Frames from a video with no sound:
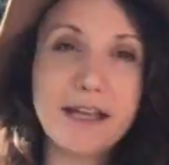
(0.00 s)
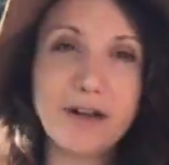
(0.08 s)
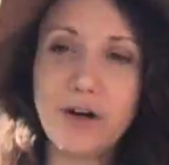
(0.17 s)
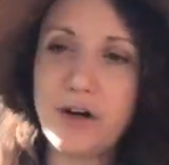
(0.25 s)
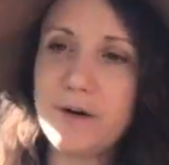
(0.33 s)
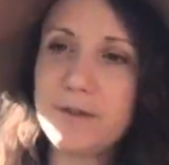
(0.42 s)

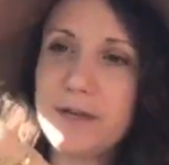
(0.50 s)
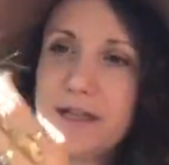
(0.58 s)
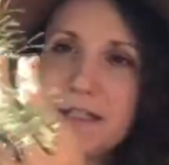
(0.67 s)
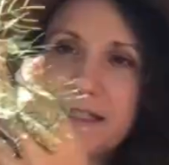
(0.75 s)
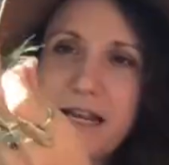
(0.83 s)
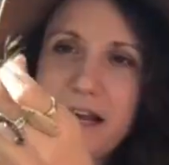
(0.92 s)
an herb. So I
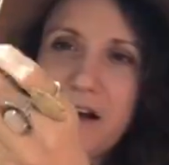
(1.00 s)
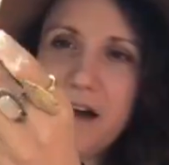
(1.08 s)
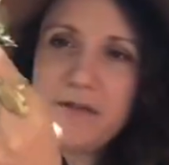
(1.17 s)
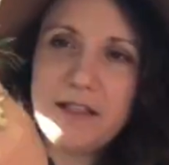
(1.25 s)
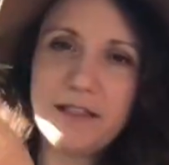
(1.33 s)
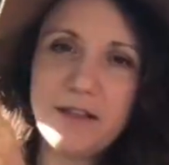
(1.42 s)
just take
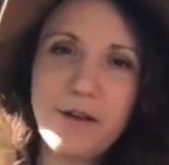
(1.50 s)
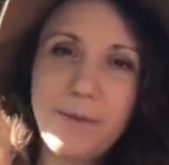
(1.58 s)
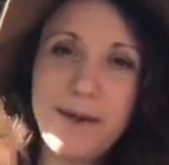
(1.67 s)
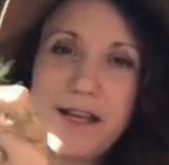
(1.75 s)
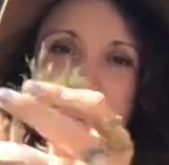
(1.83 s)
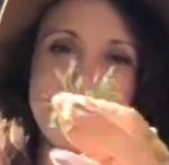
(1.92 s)
off these little
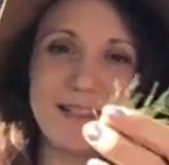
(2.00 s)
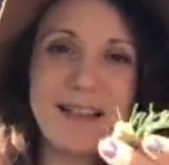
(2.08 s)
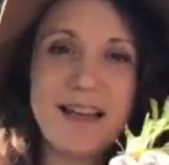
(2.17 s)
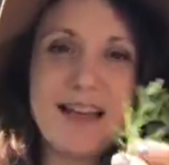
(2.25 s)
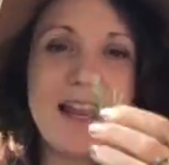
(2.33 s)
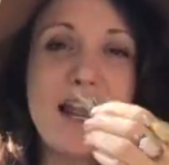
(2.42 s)
bits
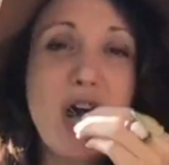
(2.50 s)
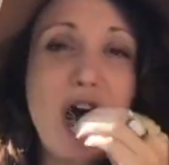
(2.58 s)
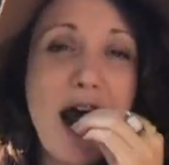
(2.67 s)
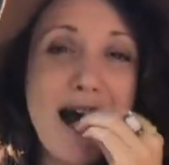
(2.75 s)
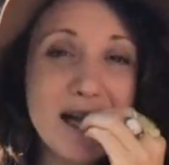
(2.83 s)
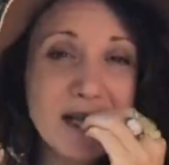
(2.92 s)

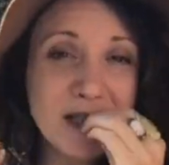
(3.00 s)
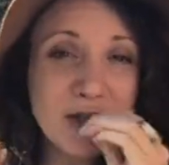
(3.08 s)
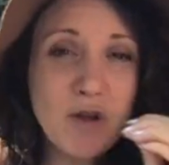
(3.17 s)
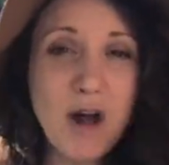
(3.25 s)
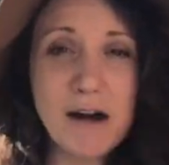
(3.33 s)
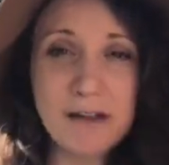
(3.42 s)
here.
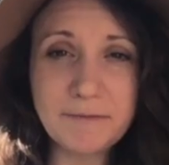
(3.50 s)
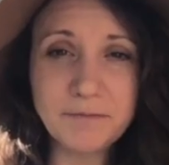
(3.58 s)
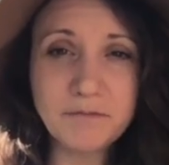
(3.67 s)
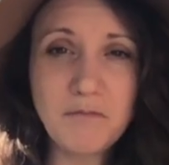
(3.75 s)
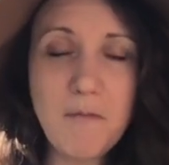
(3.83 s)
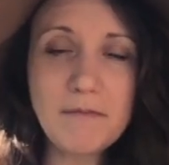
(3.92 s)

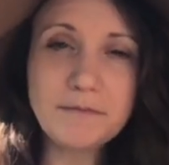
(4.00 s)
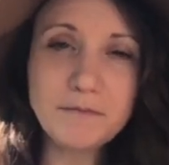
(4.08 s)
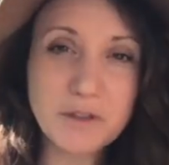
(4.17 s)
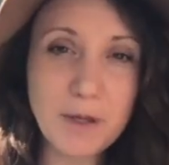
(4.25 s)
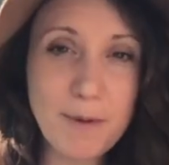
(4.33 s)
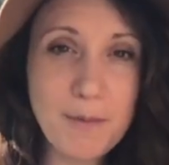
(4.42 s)

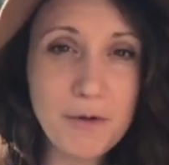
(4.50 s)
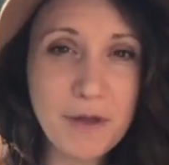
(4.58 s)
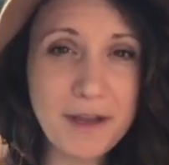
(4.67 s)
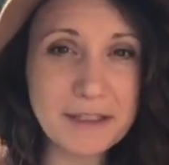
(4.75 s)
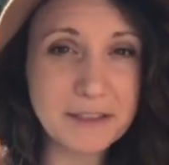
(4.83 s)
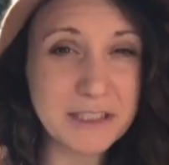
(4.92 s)
Some people
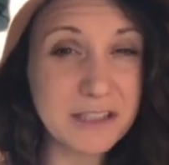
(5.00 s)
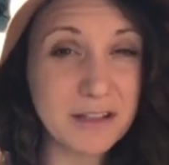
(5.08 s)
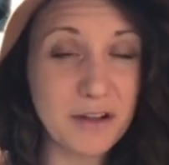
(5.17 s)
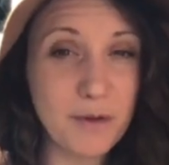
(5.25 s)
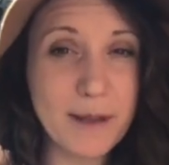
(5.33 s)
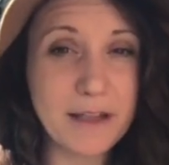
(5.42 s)
think it tastes a
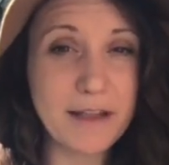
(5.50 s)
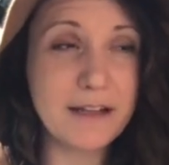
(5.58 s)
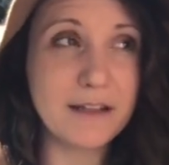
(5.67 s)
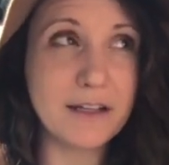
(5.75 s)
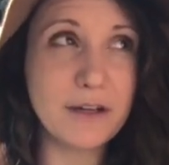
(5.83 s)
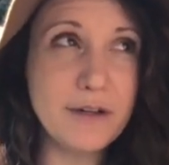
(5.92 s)
little bit like
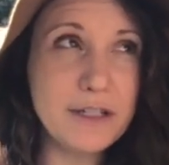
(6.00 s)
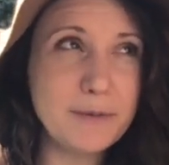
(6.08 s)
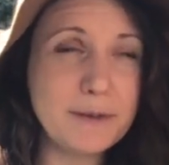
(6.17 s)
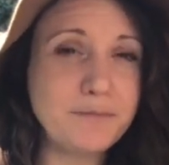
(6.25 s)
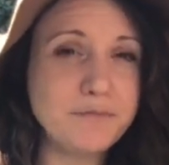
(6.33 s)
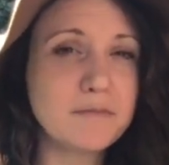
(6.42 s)
licorice,
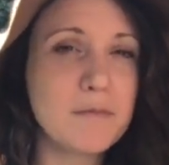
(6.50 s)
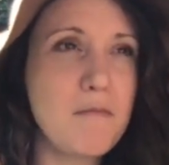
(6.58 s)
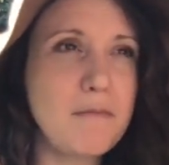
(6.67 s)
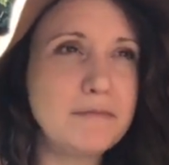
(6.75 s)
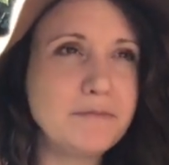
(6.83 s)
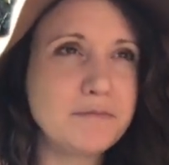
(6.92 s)
but
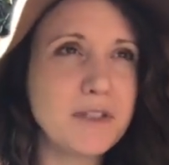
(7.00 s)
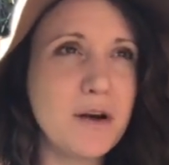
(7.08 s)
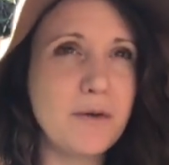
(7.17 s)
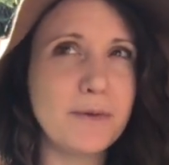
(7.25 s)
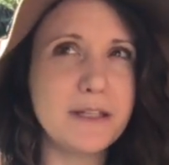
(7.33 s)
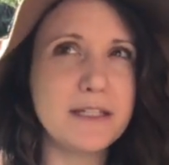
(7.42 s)
I
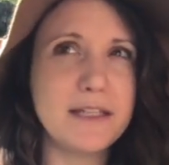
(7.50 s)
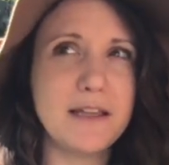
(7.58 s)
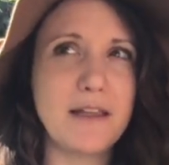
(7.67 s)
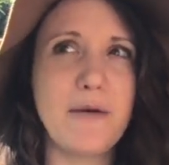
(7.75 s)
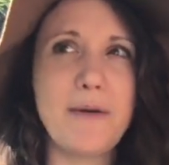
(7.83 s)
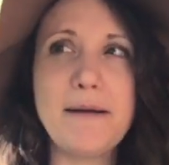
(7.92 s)
don't really see it
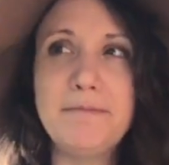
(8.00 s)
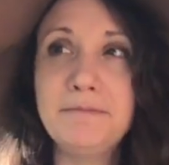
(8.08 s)
that way.